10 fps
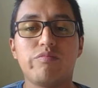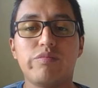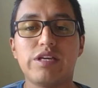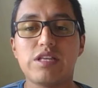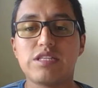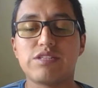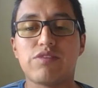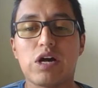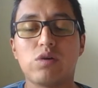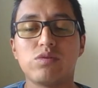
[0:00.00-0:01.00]
bit
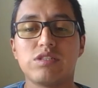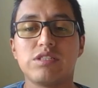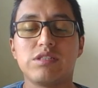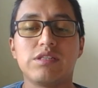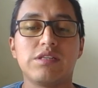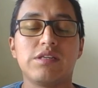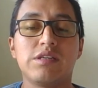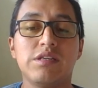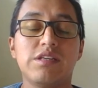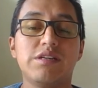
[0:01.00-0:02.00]
about the
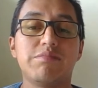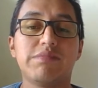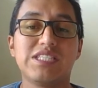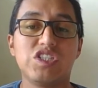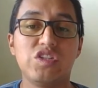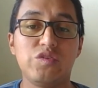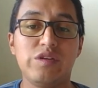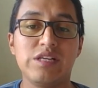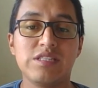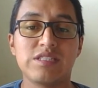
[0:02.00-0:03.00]
materials